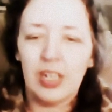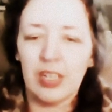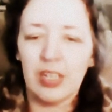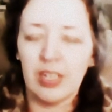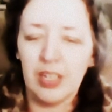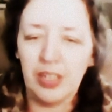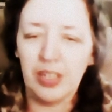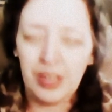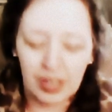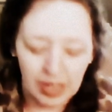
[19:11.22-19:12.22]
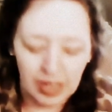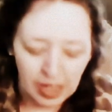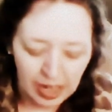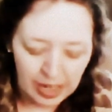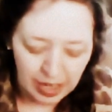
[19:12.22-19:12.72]

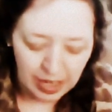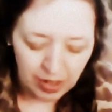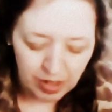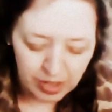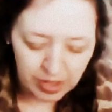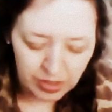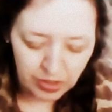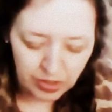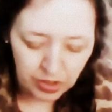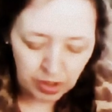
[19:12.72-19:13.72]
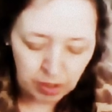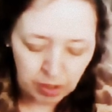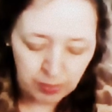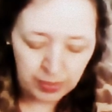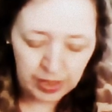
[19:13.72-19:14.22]
I had heard this
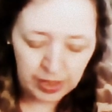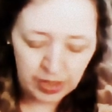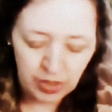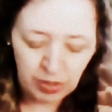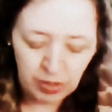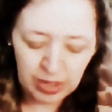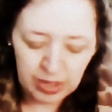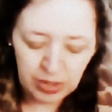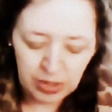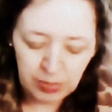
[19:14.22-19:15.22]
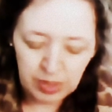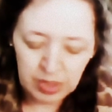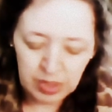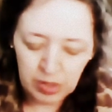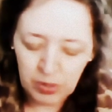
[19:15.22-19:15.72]
term, and so I
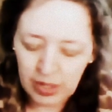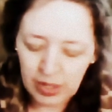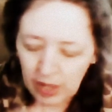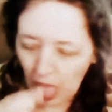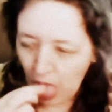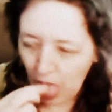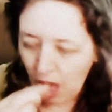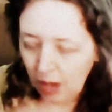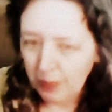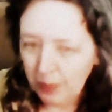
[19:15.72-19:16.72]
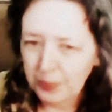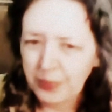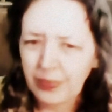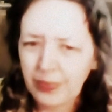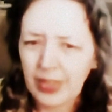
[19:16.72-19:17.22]
dimly knew it.
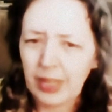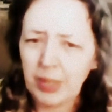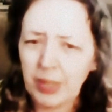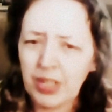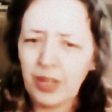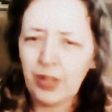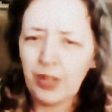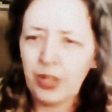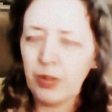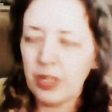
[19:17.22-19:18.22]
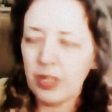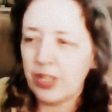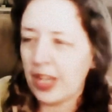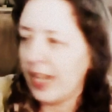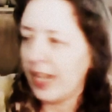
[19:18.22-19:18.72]
But I never knew
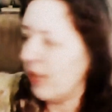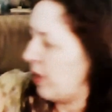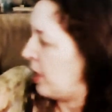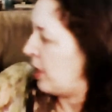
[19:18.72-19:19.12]
exactly